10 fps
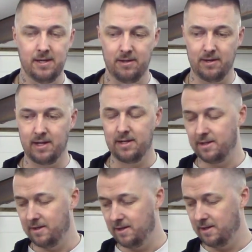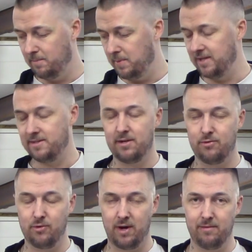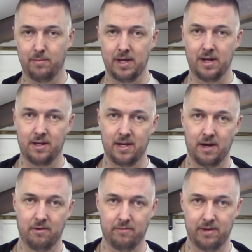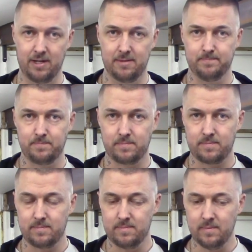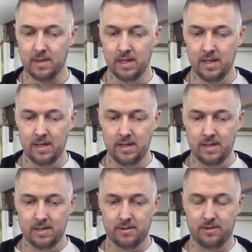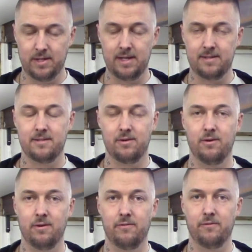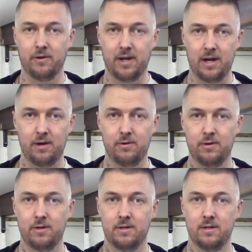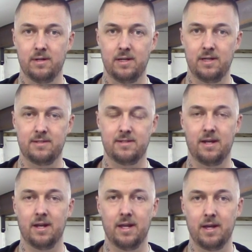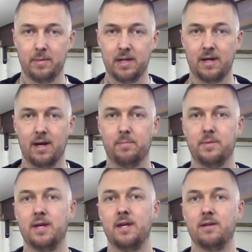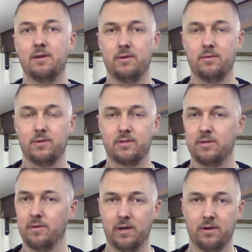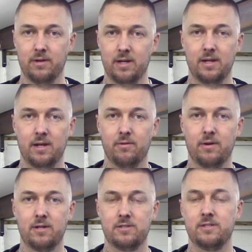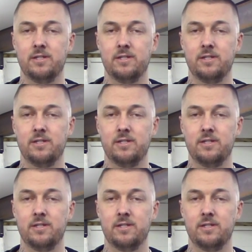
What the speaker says: you get the best drivability out of it. So that's all for now. It's a little bit update on what's going on in the garage